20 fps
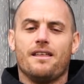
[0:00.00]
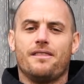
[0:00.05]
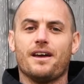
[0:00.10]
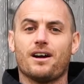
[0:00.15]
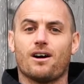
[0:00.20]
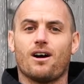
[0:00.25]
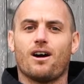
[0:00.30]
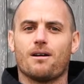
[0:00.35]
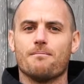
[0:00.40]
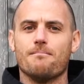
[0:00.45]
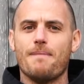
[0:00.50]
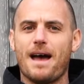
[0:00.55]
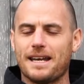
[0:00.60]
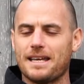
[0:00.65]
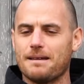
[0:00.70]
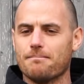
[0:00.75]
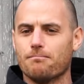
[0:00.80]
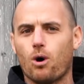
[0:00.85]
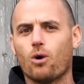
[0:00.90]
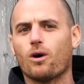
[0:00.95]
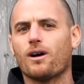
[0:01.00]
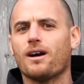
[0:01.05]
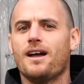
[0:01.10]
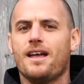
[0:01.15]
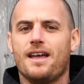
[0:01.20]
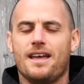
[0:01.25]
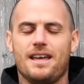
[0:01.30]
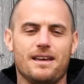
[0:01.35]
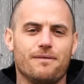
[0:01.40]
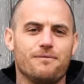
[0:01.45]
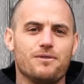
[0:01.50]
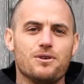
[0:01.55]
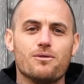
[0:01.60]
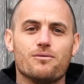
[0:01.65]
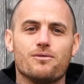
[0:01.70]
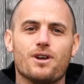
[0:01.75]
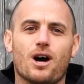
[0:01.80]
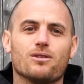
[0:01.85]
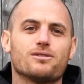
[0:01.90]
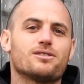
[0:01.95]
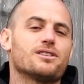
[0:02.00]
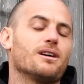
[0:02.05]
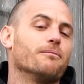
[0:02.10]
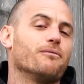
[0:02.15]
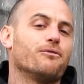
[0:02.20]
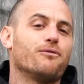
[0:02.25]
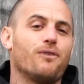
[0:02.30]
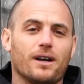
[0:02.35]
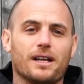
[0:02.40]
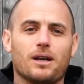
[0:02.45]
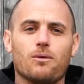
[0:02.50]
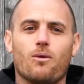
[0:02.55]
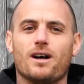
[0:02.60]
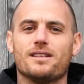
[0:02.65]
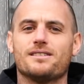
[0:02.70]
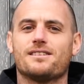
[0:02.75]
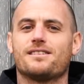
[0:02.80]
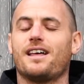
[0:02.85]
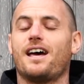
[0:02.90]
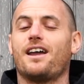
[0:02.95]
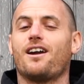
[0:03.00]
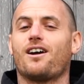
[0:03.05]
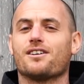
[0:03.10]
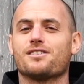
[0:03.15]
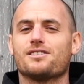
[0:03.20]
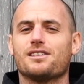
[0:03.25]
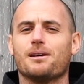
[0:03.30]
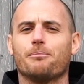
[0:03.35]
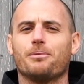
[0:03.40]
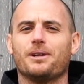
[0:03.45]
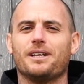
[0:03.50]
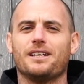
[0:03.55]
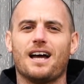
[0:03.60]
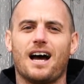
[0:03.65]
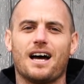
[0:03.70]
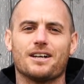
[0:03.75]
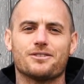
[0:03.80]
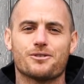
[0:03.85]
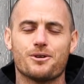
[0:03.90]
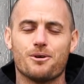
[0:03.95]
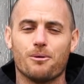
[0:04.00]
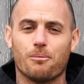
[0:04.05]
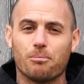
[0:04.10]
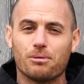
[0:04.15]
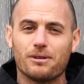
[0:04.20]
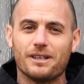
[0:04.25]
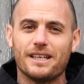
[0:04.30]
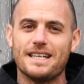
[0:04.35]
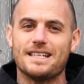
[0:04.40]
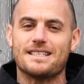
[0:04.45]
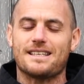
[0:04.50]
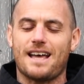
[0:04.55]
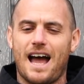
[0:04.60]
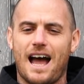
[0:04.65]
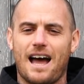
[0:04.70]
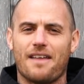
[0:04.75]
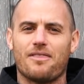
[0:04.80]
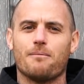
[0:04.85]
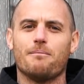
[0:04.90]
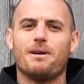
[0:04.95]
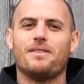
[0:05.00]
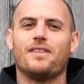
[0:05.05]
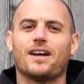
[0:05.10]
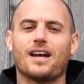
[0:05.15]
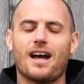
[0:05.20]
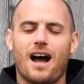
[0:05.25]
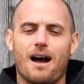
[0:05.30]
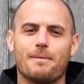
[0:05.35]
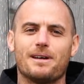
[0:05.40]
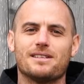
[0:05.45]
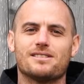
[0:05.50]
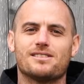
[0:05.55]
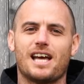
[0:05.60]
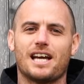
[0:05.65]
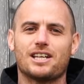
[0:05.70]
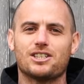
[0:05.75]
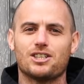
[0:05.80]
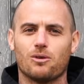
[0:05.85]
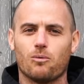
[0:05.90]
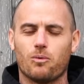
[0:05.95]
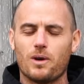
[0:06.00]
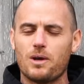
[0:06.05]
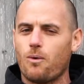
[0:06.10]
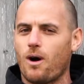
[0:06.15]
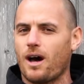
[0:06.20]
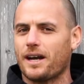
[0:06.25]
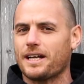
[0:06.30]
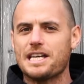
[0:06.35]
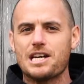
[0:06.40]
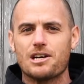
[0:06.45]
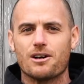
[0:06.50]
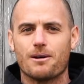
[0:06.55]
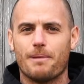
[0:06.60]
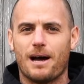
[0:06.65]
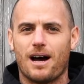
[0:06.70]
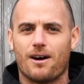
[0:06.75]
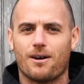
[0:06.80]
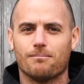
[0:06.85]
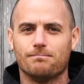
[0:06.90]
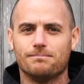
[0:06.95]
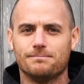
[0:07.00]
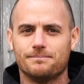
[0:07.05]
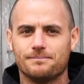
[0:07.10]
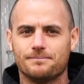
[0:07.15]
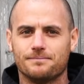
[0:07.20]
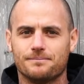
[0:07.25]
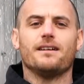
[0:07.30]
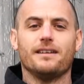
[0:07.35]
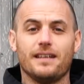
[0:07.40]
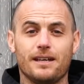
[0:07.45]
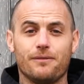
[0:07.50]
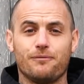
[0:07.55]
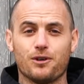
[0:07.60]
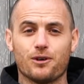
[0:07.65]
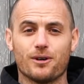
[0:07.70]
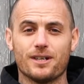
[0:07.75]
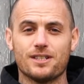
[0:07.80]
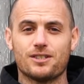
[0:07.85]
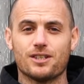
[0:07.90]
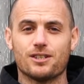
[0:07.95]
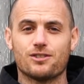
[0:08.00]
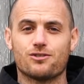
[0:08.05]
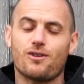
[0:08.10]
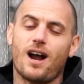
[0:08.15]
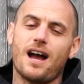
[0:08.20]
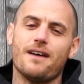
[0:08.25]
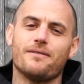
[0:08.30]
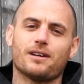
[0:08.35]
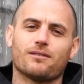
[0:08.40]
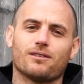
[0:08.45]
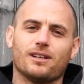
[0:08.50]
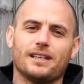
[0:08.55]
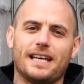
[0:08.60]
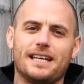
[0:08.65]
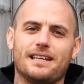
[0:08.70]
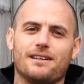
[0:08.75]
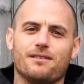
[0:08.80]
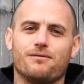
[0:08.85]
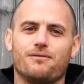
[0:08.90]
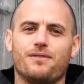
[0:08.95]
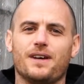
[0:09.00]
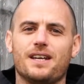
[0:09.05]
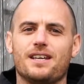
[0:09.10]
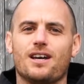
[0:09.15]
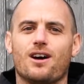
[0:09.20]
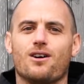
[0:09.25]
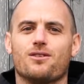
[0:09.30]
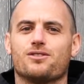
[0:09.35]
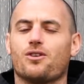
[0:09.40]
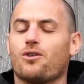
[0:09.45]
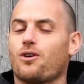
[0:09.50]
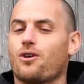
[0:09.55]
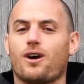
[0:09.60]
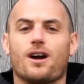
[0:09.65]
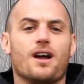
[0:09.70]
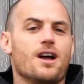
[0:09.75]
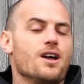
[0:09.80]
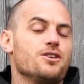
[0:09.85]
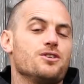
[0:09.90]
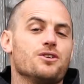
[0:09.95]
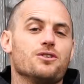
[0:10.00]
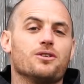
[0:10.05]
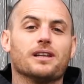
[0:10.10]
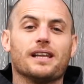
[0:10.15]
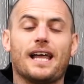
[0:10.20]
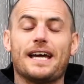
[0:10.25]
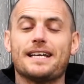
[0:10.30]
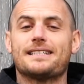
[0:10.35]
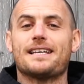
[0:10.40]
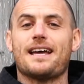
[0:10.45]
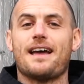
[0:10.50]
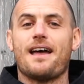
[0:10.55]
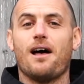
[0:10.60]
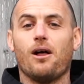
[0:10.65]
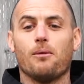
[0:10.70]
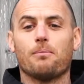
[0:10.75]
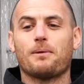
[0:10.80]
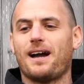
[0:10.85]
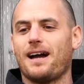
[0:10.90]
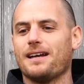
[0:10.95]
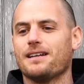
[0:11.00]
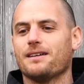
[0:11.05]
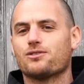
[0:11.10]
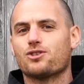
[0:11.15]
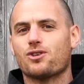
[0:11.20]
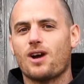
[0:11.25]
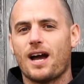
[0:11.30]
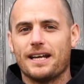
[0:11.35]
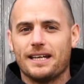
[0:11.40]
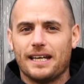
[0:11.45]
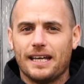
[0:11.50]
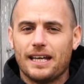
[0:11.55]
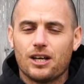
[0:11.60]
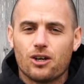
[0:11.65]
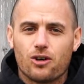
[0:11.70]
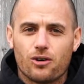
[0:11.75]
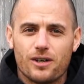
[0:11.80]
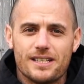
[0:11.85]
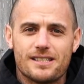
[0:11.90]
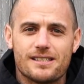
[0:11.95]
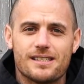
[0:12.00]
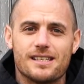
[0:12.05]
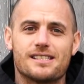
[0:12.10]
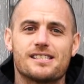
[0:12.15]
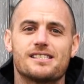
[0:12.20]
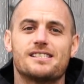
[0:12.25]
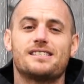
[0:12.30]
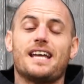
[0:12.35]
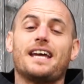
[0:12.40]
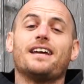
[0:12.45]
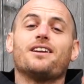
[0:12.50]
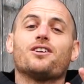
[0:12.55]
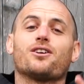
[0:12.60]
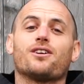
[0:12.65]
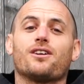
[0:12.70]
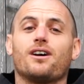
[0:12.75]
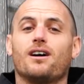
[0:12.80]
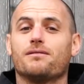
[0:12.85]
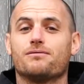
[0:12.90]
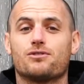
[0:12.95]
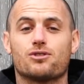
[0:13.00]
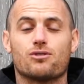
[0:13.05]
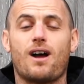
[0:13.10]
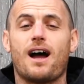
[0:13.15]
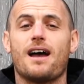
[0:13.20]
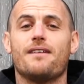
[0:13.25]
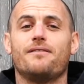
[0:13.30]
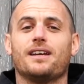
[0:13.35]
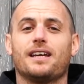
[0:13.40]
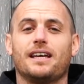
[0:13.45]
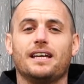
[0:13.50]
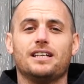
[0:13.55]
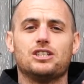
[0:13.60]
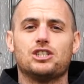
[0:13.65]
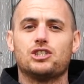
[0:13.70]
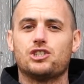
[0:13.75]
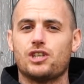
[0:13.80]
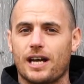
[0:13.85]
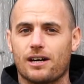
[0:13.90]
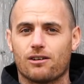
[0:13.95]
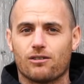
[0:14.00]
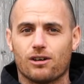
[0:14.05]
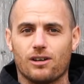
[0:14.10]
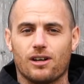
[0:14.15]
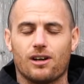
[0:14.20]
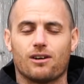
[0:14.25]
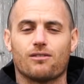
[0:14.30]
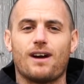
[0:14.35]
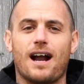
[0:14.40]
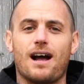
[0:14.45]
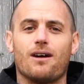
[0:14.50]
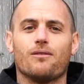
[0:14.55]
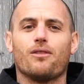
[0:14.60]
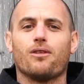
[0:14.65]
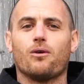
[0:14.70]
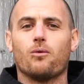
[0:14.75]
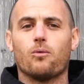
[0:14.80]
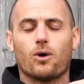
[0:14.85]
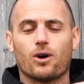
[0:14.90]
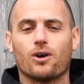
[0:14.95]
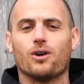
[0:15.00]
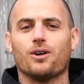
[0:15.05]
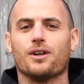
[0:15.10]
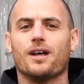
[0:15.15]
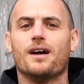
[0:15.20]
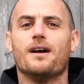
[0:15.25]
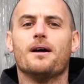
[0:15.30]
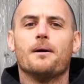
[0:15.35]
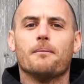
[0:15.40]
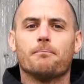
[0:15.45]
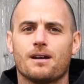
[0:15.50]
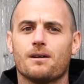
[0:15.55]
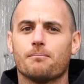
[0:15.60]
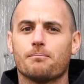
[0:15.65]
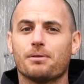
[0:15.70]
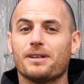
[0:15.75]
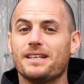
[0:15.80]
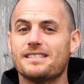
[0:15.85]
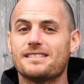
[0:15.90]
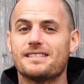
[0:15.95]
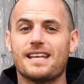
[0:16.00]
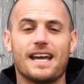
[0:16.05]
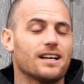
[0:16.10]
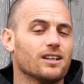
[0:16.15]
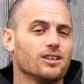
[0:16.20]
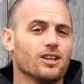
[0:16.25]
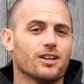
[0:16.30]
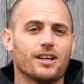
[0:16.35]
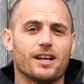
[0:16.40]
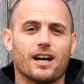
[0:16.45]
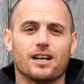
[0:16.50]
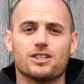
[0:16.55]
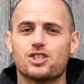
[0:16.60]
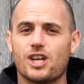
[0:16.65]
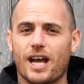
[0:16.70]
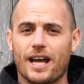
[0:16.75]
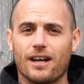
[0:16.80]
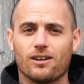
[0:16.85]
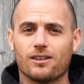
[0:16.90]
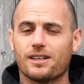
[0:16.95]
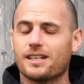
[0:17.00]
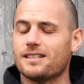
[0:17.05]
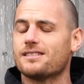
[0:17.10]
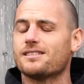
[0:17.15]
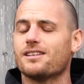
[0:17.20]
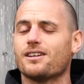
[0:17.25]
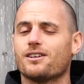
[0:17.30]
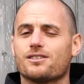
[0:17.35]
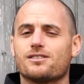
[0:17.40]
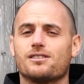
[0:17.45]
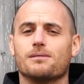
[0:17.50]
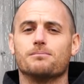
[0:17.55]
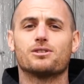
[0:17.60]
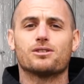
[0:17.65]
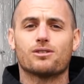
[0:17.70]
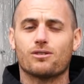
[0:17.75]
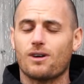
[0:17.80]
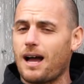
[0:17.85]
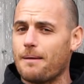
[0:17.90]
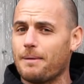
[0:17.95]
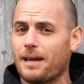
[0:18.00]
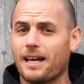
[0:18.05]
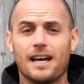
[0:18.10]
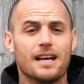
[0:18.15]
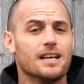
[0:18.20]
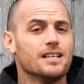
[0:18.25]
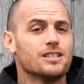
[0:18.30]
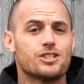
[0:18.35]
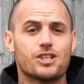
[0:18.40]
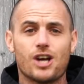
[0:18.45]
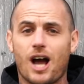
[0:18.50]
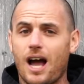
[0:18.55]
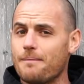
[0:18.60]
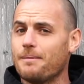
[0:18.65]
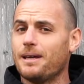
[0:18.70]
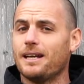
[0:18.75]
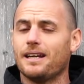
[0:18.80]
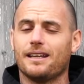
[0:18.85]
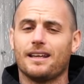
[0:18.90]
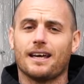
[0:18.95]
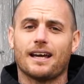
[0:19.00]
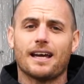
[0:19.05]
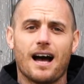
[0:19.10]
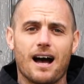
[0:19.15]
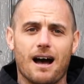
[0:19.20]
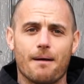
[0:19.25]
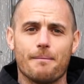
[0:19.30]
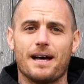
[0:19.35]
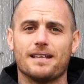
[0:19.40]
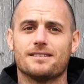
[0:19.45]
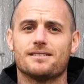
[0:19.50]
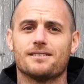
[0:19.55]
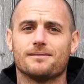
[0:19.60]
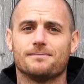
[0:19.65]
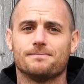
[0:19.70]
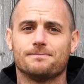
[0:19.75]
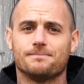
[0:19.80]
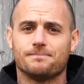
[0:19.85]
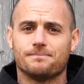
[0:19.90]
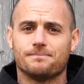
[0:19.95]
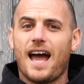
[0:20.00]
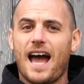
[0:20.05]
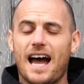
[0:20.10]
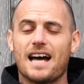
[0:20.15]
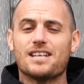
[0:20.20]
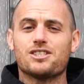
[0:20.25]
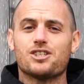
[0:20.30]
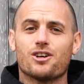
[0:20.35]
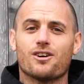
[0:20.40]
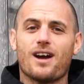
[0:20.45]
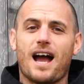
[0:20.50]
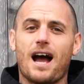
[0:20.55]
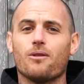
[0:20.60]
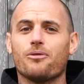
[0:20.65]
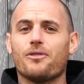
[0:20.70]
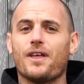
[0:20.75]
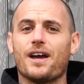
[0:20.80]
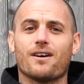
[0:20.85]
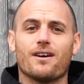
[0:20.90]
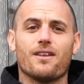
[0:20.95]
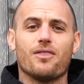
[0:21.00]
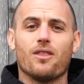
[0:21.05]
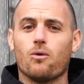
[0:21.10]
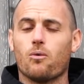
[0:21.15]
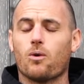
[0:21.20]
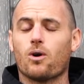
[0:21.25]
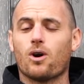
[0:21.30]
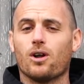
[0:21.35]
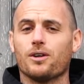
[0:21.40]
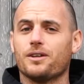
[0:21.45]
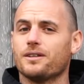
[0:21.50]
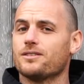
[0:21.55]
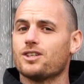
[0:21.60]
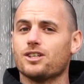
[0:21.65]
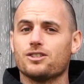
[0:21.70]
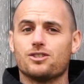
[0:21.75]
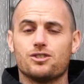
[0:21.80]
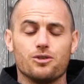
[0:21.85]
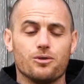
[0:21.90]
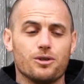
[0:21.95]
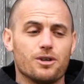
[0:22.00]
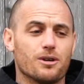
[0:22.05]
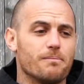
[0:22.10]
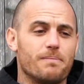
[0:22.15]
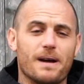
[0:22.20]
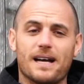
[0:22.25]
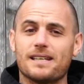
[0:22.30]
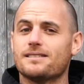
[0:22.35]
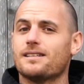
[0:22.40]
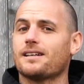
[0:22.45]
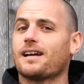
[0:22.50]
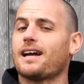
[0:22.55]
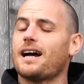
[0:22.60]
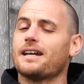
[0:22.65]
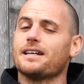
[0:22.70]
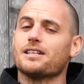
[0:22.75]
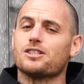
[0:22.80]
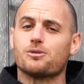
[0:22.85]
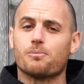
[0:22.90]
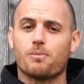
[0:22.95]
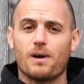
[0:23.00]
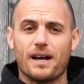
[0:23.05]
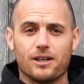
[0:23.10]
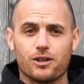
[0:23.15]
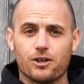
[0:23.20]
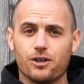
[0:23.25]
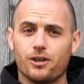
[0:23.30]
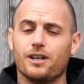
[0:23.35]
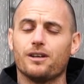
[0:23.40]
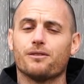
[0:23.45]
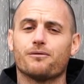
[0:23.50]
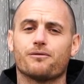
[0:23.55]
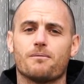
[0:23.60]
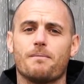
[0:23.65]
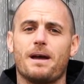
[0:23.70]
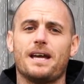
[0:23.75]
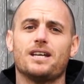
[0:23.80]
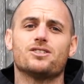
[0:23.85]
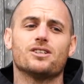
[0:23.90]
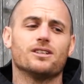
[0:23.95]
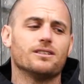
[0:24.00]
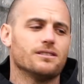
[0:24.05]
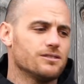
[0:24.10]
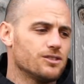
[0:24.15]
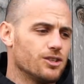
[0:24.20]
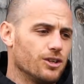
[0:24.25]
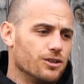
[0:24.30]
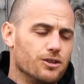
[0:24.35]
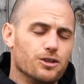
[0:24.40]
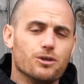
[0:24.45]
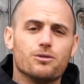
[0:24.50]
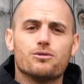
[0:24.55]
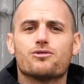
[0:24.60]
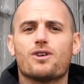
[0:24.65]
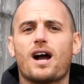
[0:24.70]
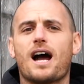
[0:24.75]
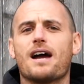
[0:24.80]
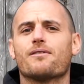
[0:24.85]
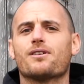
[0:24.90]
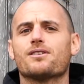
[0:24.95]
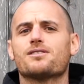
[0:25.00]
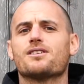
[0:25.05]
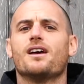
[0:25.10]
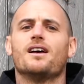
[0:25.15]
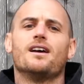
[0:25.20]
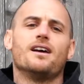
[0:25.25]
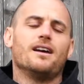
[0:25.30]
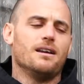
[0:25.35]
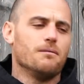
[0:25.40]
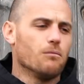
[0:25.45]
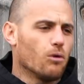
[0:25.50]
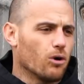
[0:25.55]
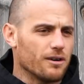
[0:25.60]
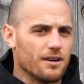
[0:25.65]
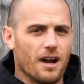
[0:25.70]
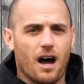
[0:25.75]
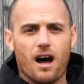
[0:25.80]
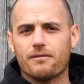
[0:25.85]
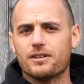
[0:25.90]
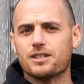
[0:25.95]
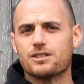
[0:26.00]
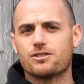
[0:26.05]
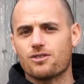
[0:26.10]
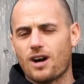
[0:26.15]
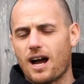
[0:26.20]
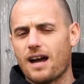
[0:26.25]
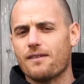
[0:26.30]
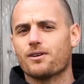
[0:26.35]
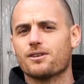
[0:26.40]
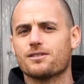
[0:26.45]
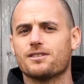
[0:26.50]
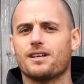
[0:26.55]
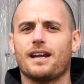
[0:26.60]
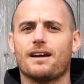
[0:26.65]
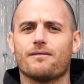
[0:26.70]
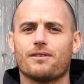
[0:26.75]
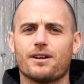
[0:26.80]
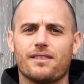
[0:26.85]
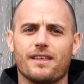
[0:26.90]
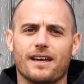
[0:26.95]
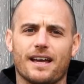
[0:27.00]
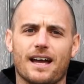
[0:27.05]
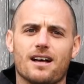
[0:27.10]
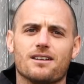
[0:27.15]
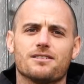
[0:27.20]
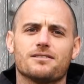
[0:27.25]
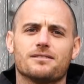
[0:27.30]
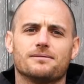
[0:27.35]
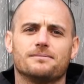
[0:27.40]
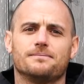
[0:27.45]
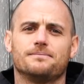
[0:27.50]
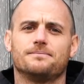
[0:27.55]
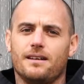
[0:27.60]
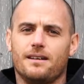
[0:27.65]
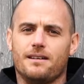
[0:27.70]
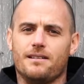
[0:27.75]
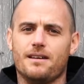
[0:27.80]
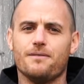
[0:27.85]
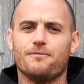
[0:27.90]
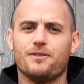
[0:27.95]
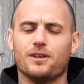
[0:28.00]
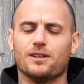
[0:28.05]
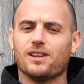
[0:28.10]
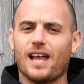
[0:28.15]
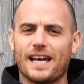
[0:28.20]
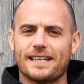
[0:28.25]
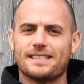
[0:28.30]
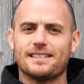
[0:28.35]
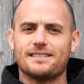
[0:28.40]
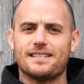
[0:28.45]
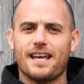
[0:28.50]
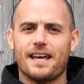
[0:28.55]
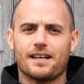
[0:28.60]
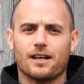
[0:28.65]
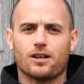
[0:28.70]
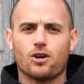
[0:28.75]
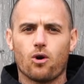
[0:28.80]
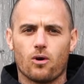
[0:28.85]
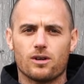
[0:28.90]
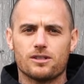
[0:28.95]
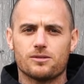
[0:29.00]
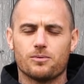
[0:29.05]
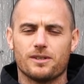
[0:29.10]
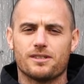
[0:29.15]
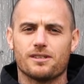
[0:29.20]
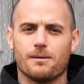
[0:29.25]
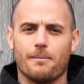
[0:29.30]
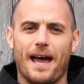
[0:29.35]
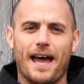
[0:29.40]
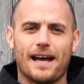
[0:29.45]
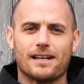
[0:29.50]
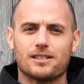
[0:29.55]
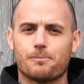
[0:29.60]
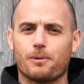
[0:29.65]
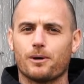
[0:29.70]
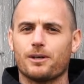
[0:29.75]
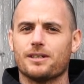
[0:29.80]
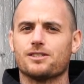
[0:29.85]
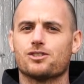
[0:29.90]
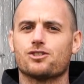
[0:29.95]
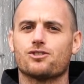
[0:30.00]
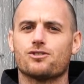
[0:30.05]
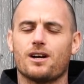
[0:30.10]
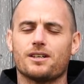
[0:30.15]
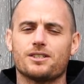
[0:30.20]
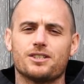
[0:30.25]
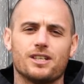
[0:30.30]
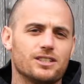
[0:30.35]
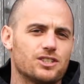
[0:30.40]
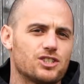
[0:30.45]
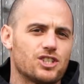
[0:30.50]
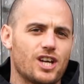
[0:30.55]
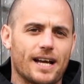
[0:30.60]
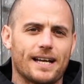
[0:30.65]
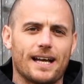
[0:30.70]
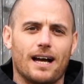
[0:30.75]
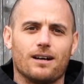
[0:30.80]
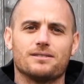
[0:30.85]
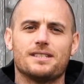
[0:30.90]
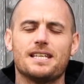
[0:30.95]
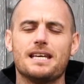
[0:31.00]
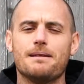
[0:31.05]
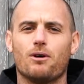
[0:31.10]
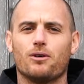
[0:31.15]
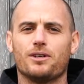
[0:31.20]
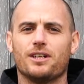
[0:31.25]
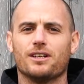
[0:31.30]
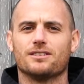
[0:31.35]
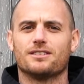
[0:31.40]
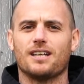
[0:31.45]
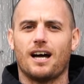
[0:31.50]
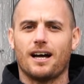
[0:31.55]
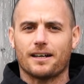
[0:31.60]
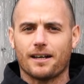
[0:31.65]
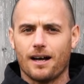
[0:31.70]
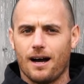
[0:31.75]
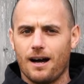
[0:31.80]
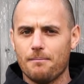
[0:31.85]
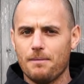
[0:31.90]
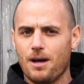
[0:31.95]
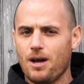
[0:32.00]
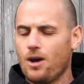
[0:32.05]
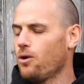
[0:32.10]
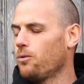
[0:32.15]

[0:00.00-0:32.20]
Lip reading: There are many more. If you know some funny ones that are simply not true, please add them in the comment section. We want to hear about them. If you're into driving related videos, or you'd like to help kind of try and increase the standard of driving in general around the world, please take a look at our channel, consider subscribing, chime in the comments. As you're out there in the world, just do your best to kind of spread good information to new drivers and more novice drivers and everything else. If you'd like to take a course with some expert instruction, check out teamoneil.com.